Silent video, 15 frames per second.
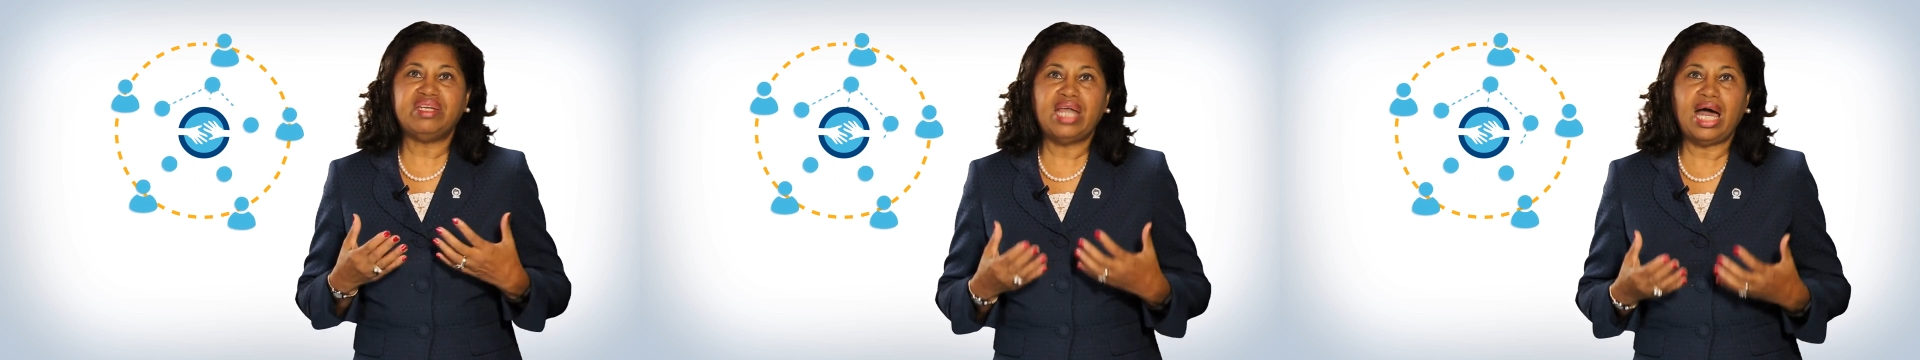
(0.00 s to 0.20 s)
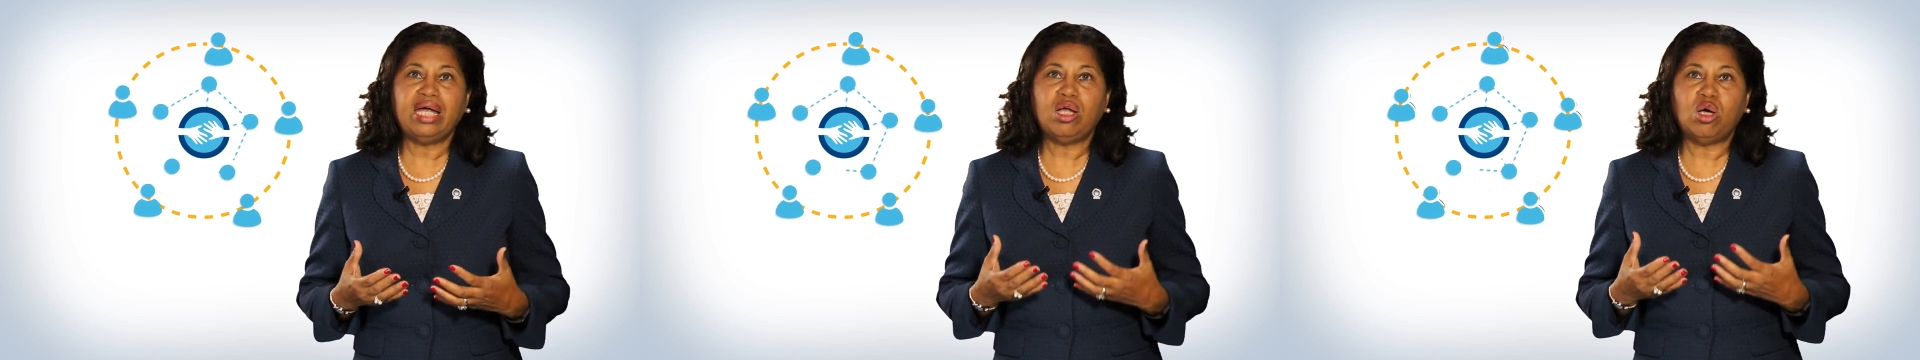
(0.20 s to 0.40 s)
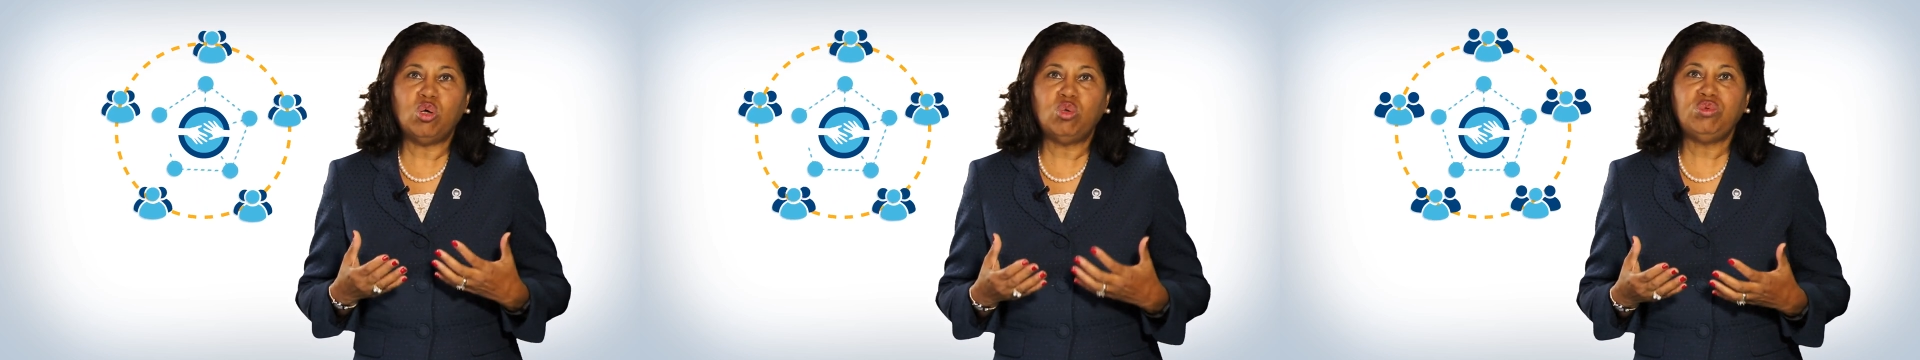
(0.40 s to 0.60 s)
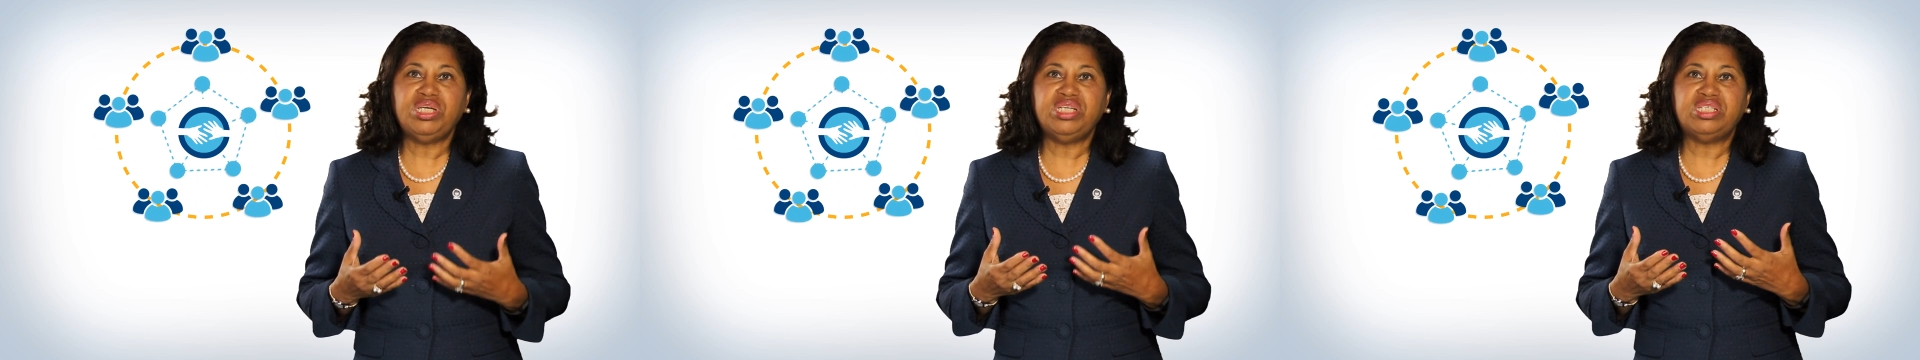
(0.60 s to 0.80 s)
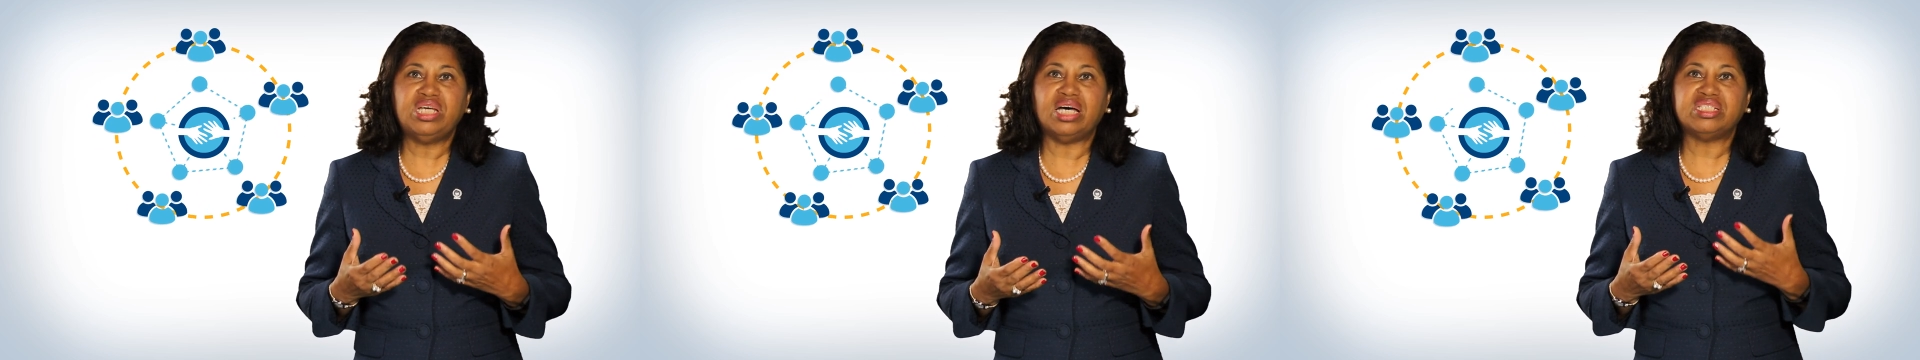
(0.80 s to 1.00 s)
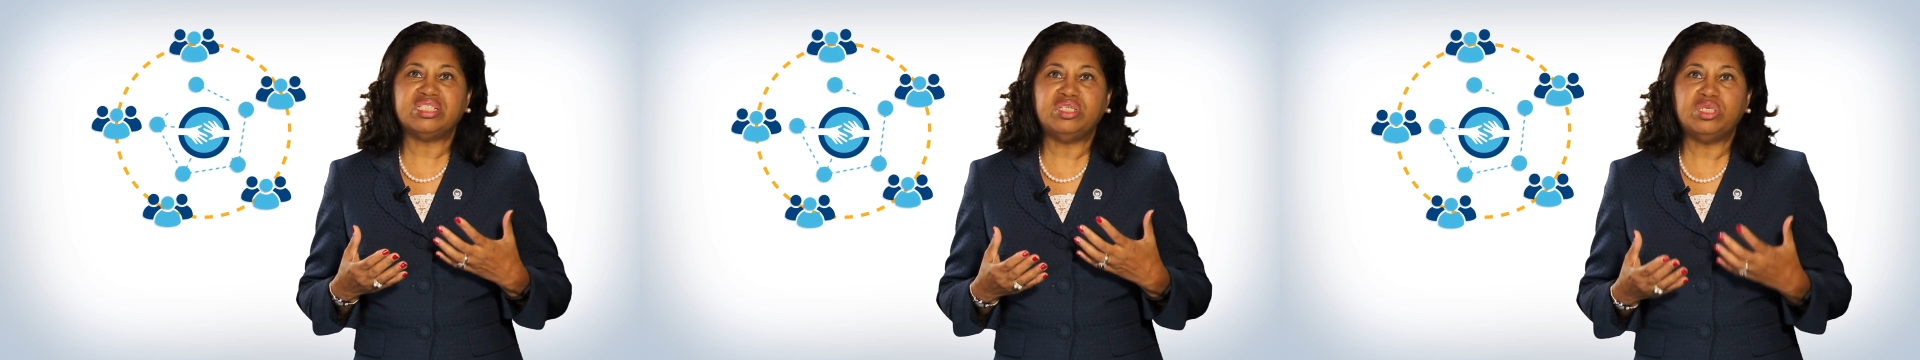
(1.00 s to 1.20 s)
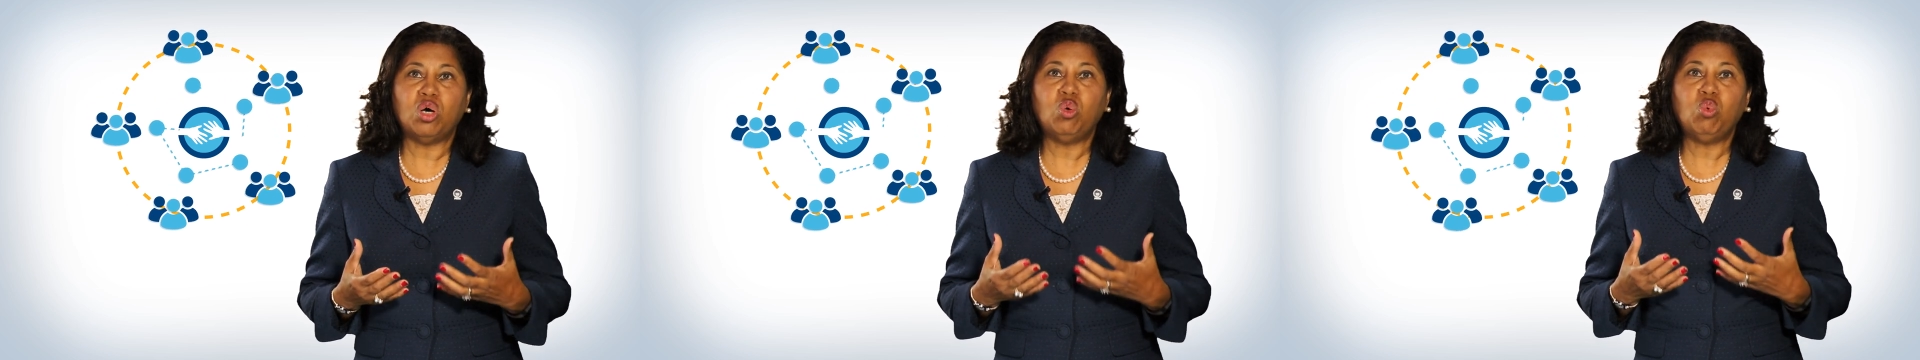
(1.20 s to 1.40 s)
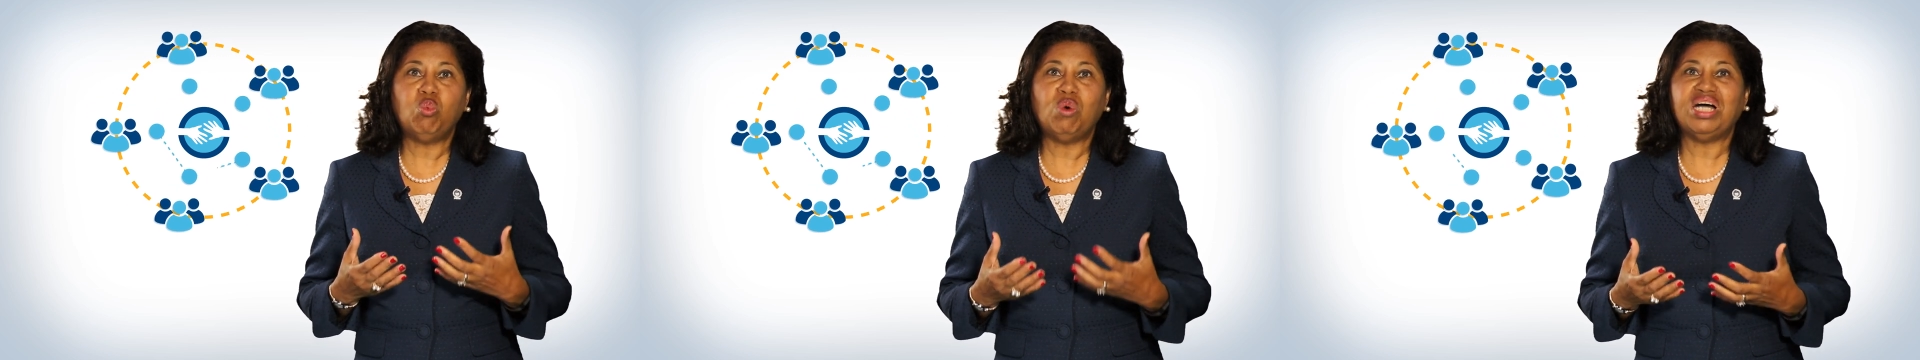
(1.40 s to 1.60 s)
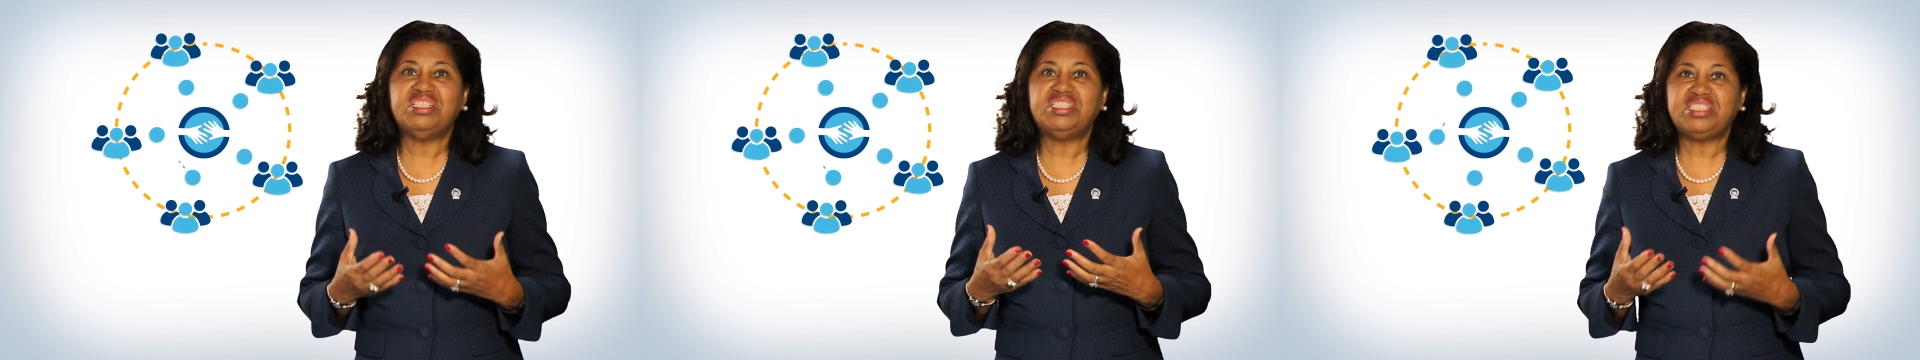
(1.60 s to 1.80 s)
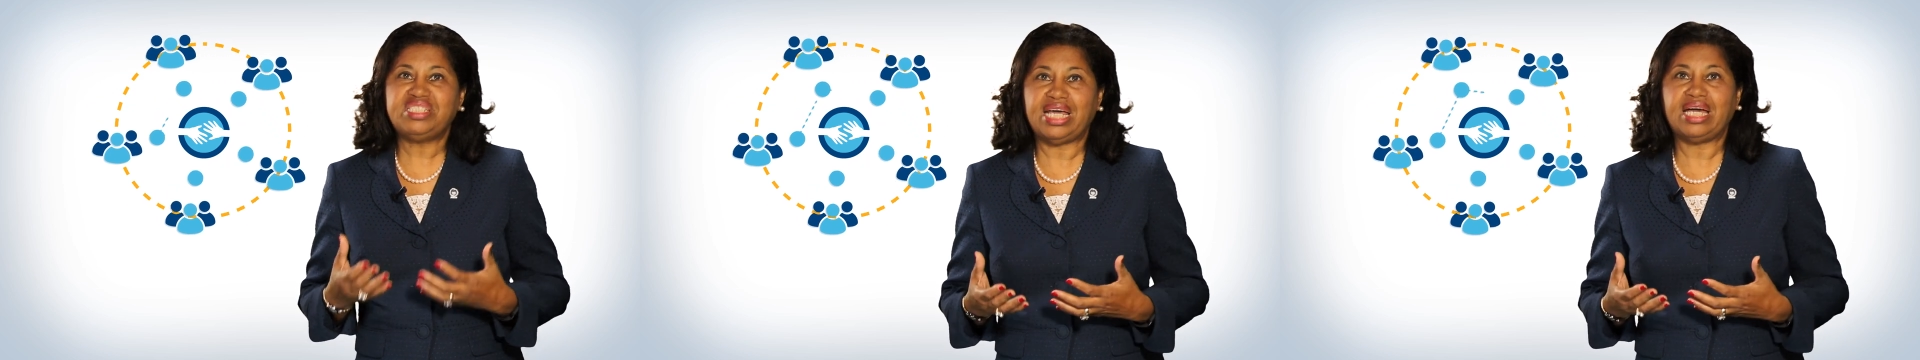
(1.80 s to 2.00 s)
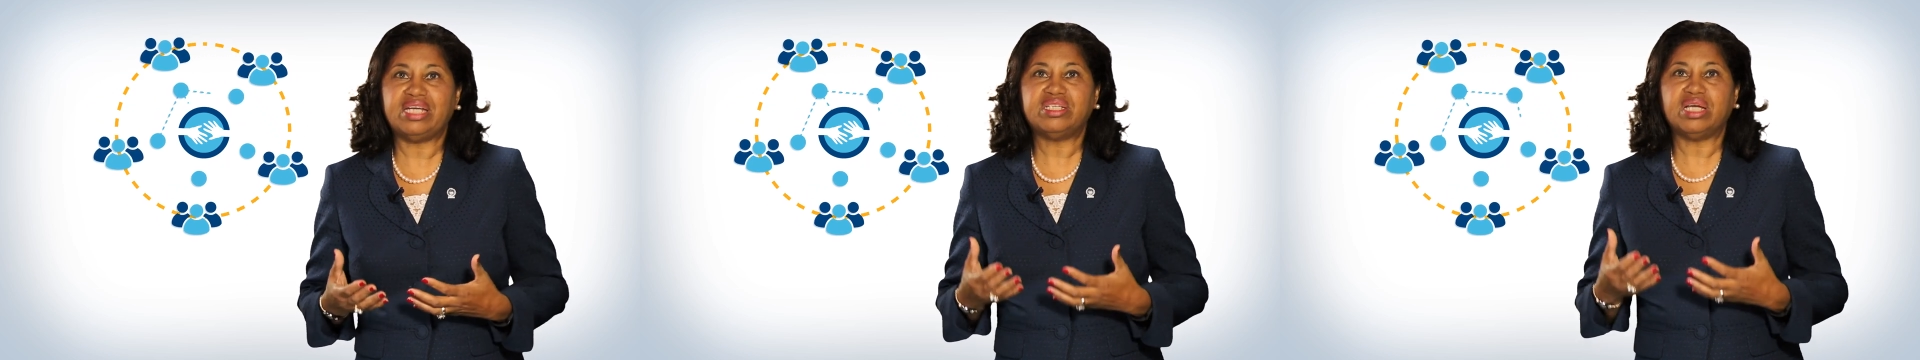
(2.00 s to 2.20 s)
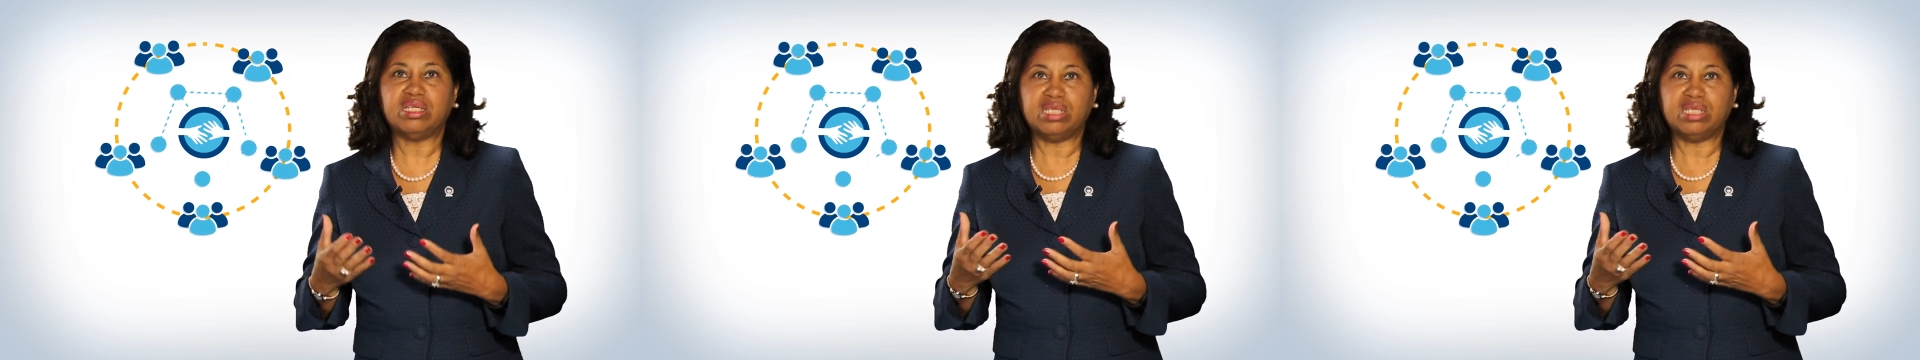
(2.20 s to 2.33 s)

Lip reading: not only does no one stand